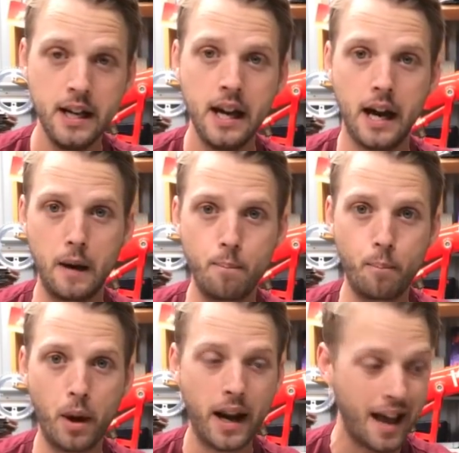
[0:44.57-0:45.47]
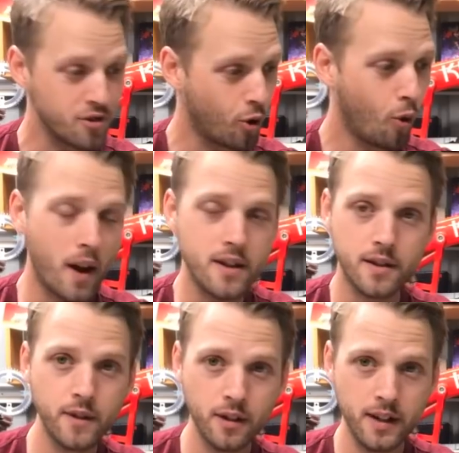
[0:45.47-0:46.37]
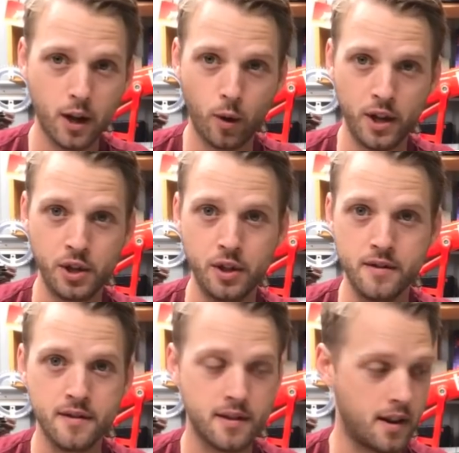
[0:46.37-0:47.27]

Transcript: But as always, if you've got any questions,